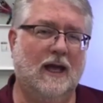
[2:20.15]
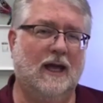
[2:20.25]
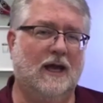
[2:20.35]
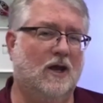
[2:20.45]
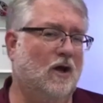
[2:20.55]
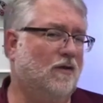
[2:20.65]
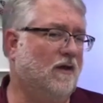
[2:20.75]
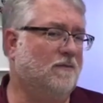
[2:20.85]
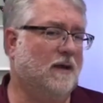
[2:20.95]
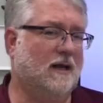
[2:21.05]
And I know
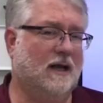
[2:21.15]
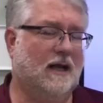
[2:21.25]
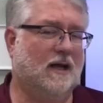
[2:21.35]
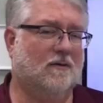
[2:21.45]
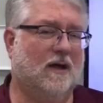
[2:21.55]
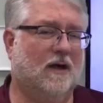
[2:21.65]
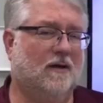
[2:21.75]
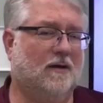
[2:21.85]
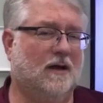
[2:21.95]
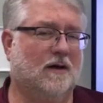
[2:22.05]
they've been hanging
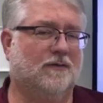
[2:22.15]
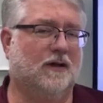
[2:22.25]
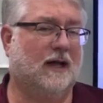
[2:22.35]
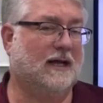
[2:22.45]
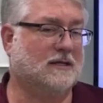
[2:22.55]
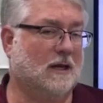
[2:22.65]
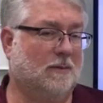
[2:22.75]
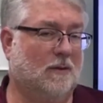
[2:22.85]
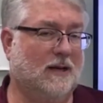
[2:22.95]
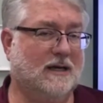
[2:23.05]
around for the last
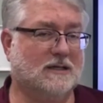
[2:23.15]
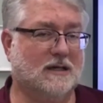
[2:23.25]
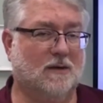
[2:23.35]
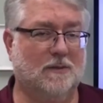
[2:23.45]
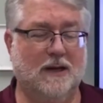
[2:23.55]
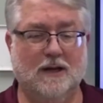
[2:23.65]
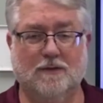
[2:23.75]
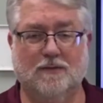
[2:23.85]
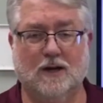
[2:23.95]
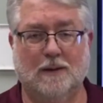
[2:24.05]
couple of weeks. They'll be
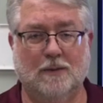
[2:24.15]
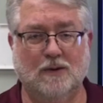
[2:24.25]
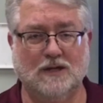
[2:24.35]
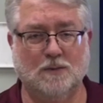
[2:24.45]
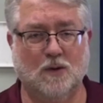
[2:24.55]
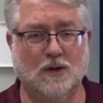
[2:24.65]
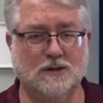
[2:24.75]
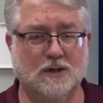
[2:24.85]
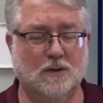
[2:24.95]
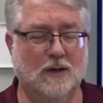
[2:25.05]
here for a couple of weeks more.
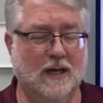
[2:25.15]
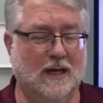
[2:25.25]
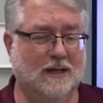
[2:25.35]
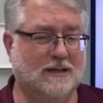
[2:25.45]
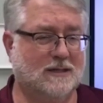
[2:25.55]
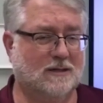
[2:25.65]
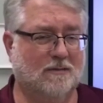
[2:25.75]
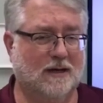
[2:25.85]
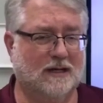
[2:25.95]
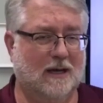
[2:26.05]
So this is a
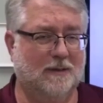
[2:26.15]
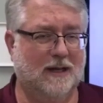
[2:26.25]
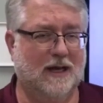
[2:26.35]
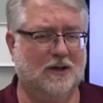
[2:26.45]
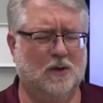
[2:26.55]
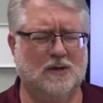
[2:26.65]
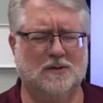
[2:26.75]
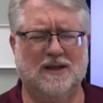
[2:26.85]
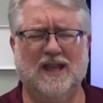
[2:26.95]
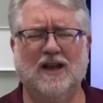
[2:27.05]
great time to get out there and watch
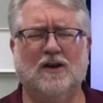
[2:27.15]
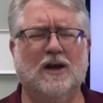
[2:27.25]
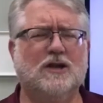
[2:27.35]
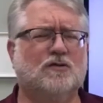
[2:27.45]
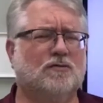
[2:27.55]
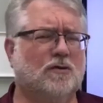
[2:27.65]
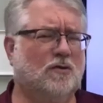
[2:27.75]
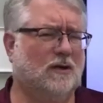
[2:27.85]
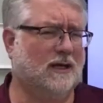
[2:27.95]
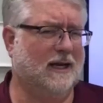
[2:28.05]
them. And they are a
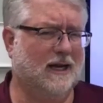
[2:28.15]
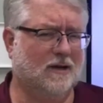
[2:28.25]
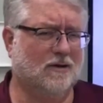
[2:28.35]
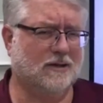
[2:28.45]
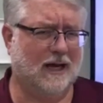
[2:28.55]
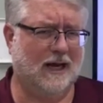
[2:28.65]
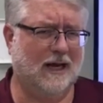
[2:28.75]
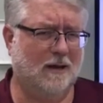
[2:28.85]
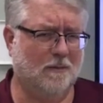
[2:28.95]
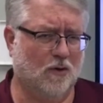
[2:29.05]
truly
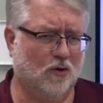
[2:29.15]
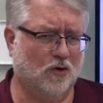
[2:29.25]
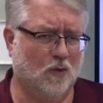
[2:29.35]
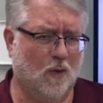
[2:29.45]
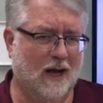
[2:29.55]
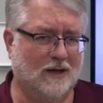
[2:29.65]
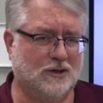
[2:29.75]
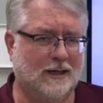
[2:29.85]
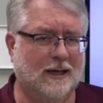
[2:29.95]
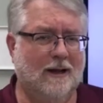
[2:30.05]
entertaining bird to
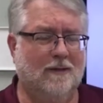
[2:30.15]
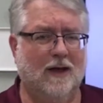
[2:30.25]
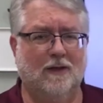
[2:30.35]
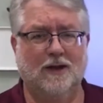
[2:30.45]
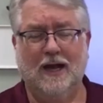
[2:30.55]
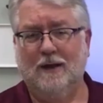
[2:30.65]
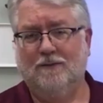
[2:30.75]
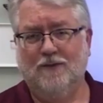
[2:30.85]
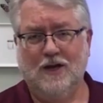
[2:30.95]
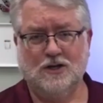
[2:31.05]
watch. Now, the
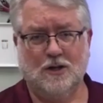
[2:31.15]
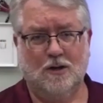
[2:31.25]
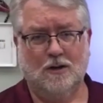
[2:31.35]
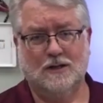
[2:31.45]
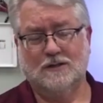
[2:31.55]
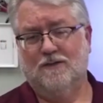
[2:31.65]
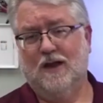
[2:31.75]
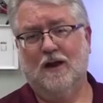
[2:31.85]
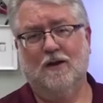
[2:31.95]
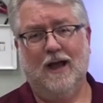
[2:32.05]
name fish hawk is
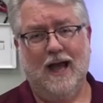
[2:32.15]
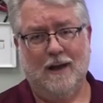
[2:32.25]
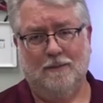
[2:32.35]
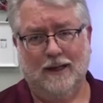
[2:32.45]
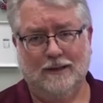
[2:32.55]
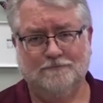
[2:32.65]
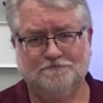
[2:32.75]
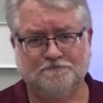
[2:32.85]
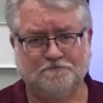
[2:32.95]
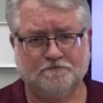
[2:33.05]
very aptly
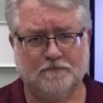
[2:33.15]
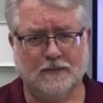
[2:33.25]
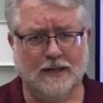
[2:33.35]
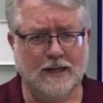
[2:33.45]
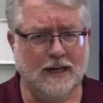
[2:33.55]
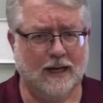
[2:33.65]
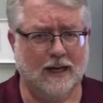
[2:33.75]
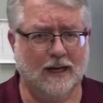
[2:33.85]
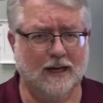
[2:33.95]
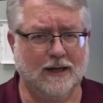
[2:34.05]

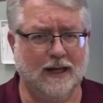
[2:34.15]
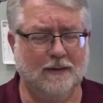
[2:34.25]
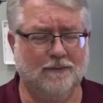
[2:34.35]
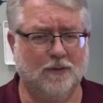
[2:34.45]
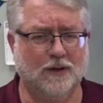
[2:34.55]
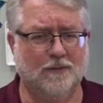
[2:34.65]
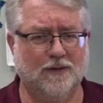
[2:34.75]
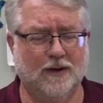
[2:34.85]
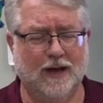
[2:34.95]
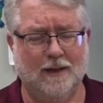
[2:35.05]
named for them,
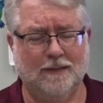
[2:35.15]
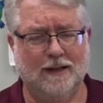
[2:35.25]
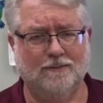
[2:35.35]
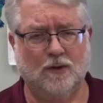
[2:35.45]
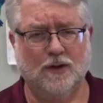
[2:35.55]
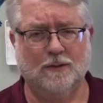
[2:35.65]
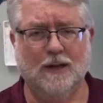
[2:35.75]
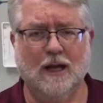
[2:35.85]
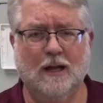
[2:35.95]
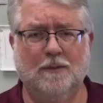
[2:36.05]
very apt name for them,
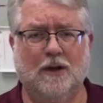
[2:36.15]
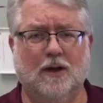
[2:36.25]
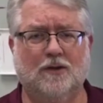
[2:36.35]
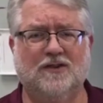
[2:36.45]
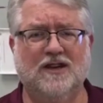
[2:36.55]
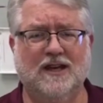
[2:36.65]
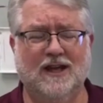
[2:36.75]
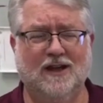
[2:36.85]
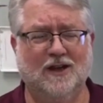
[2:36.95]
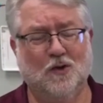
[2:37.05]
because
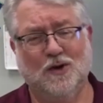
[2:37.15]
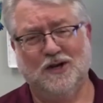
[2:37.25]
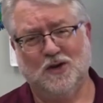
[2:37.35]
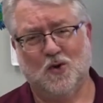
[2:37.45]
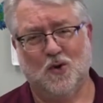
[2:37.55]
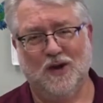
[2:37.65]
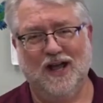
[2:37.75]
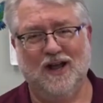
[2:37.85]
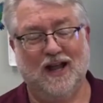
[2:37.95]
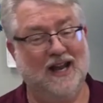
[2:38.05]
according to
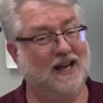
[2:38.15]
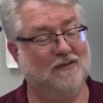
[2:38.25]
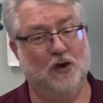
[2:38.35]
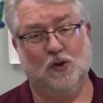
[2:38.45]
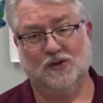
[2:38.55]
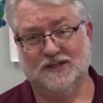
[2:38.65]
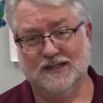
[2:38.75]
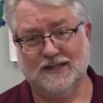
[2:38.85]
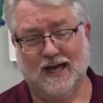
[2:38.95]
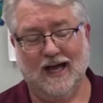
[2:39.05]
Cornell, I didn't even know it was
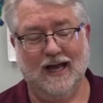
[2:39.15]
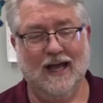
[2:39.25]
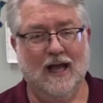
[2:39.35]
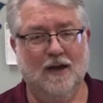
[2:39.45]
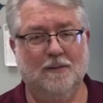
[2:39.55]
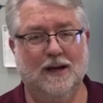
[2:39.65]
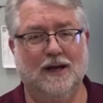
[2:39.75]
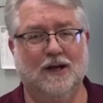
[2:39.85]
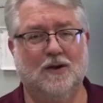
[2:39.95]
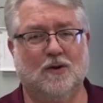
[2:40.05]
this high,
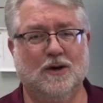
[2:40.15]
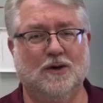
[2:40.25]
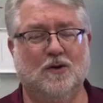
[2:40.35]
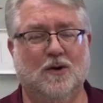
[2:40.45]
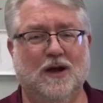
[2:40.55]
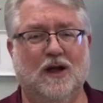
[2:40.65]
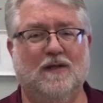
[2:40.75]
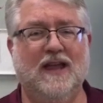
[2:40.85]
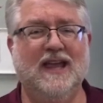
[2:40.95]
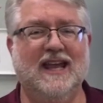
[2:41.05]
but according to
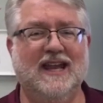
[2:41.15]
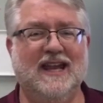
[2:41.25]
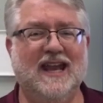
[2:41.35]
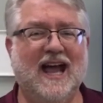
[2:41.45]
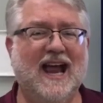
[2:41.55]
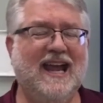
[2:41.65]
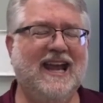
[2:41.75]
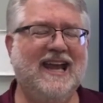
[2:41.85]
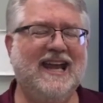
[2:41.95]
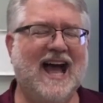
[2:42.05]
Cornell, they get
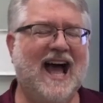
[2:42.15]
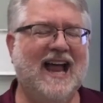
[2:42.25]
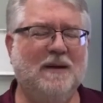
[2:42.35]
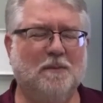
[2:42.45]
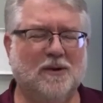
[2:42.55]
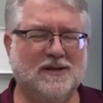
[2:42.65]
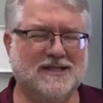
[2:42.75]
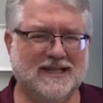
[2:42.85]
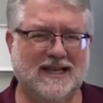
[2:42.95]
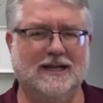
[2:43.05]

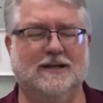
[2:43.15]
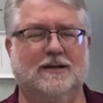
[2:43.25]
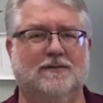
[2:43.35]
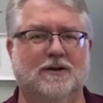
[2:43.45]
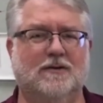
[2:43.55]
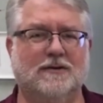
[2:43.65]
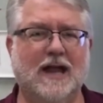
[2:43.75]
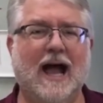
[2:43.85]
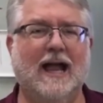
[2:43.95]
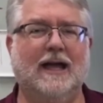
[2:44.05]
99% of their
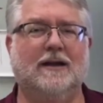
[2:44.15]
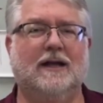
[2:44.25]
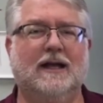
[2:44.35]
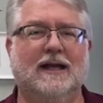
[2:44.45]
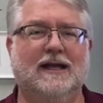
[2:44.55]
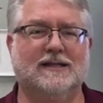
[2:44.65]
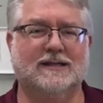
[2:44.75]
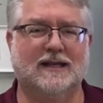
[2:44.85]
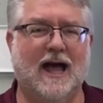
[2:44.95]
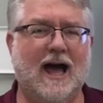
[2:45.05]
diet
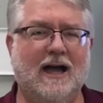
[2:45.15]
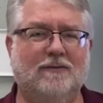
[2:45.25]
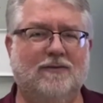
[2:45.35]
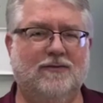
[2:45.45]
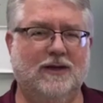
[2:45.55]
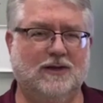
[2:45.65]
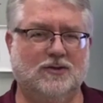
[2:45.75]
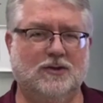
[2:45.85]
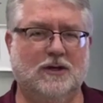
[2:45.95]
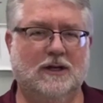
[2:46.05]
is live
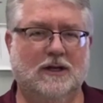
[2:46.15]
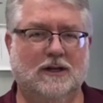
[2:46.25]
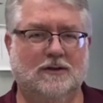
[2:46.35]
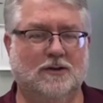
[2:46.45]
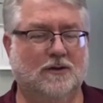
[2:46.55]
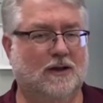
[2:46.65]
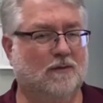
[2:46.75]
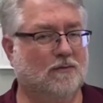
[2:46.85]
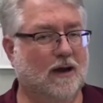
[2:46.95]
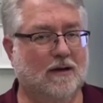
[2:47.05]
fish. So they
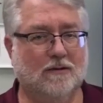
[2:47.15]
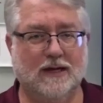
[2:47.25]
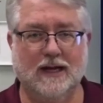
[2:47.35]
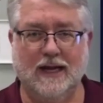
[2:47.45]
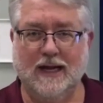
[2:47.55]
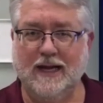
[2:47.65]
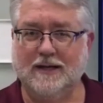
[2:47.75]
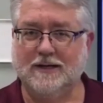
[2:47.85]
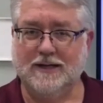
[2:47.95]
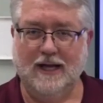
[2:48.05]
rarely
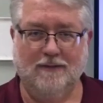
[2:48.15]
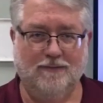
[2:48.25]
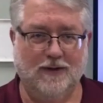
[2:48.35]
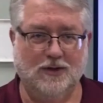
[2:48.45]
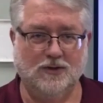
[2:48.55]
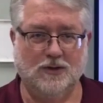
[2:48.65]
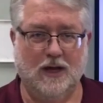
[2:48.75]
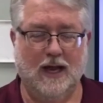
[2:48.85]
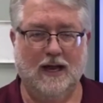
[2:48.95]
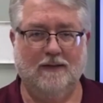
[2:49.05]
eat dead fish,
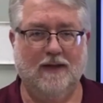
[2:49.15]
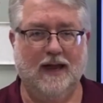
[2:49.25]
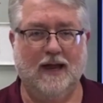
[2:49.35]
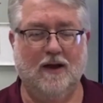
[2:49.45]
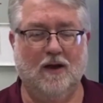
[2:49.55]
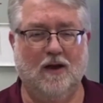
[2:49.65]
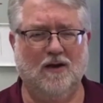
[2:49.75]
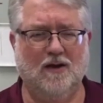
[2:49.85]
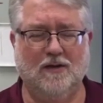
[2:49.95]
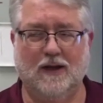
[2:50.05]
and they
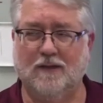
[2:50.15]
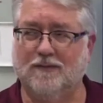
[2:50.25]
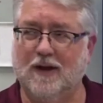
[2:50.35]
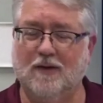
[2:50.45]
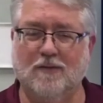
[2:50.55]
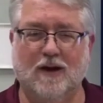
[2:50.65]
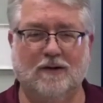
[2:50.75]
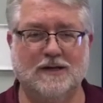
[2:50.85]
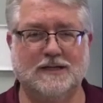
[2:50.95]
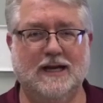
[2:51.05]
are very
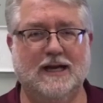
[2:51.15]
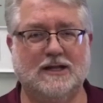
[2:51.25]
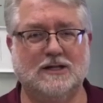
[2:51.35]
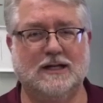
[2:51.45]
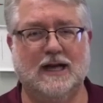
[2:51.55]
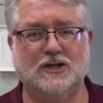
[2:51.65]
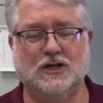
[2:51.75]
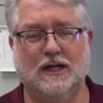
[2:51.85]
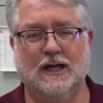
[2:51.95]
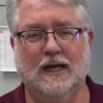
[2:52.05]
rarely seen actually
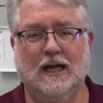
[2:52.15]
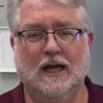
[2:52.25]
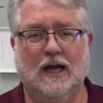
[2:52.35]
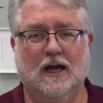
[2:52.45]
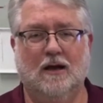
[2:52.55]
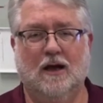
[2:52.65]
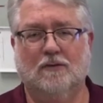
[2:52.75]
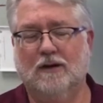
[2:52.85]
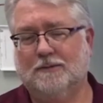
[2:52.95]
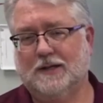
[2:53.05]
catching a
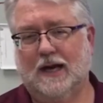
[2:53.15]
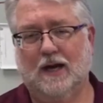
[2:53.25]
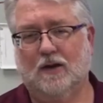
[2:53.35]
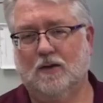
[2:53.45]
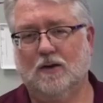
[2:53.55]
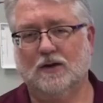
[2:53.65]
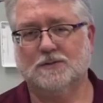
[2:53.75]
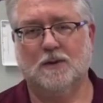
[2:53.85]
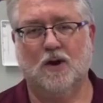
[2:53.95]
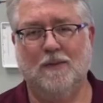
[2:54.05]
reptile or a
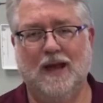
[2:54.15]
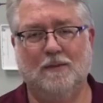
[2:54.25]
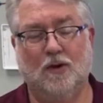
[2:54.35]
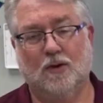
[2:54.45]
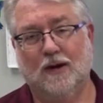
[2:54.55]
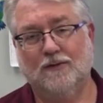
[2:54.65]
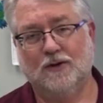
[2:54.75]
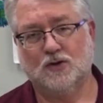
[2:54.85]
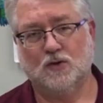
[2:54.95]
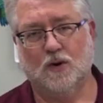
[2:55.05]
small mammal or
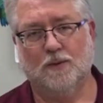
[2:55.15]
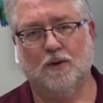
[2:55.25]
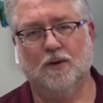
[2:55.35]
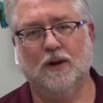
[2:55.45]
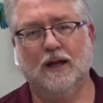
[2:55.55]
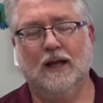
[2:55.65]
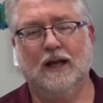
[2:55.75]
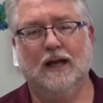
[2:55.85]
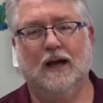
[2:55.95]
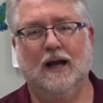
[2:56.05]
even a shorebird.
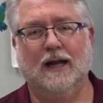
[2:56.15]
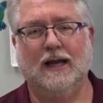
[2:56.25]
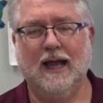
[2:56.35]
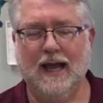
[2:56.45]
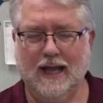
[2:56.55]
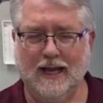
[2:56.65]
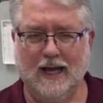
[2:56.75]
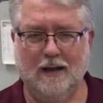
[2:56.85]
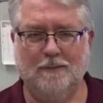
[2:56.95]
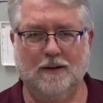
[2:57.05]
It can
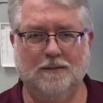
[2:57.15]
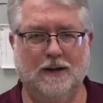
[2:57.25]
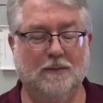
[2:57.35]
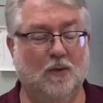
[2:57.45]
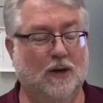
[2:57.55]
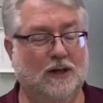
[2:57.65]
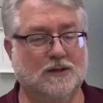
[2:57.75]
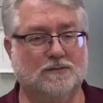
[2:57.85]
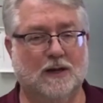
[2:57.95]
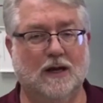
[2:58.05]
happen, but boy, it
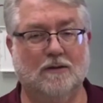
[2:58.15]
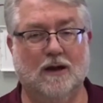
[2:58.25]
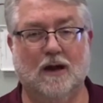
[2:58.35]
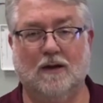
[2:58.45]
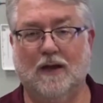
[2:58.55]
is very rare.